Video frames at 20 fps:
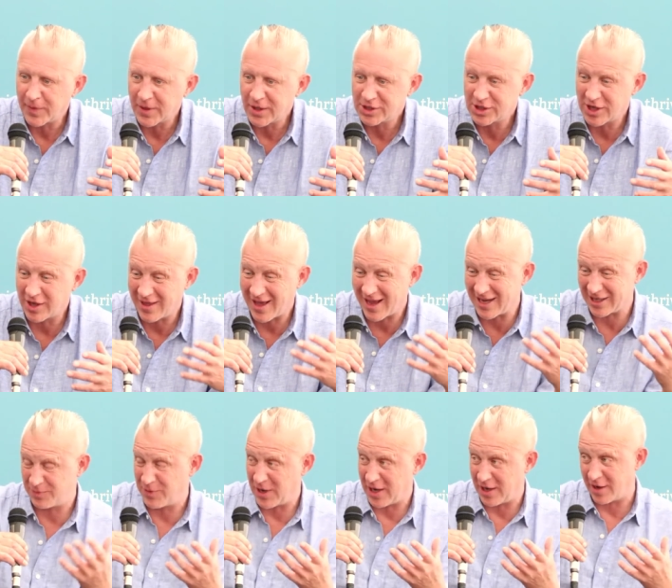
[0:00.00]
So that's
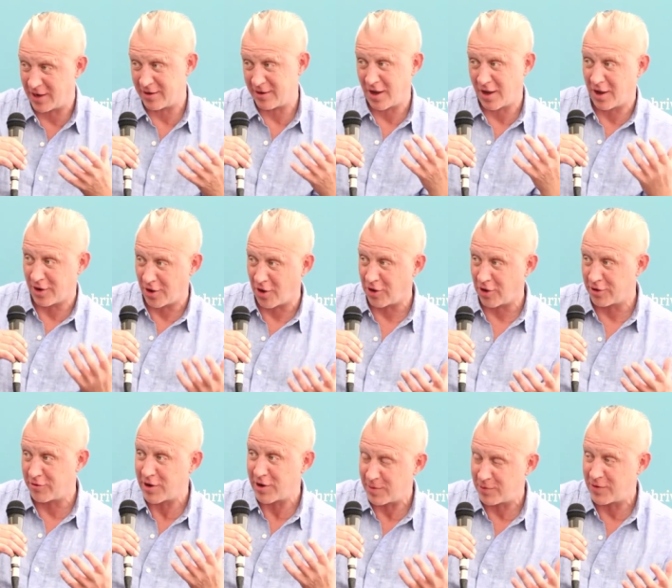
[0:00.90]
been an
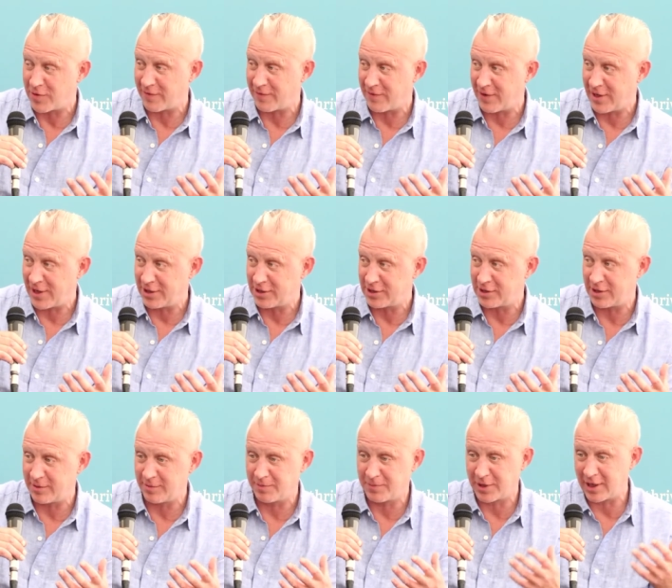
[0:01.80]
honour and a privilege,
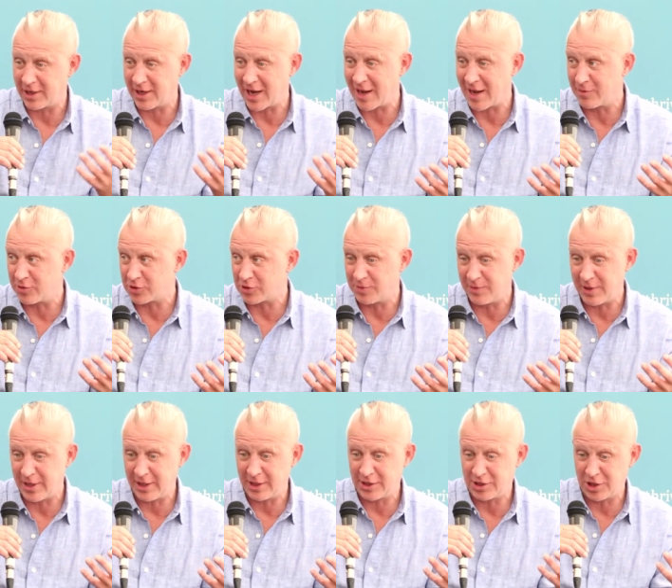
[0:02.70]
but it enables
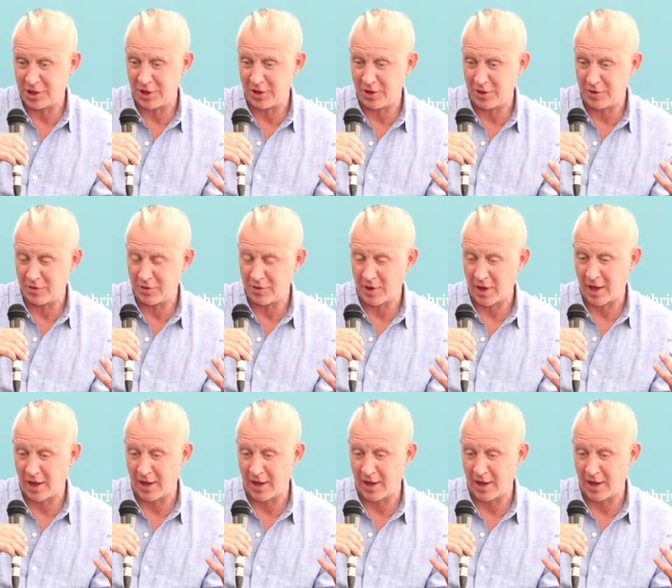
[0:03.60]
me to,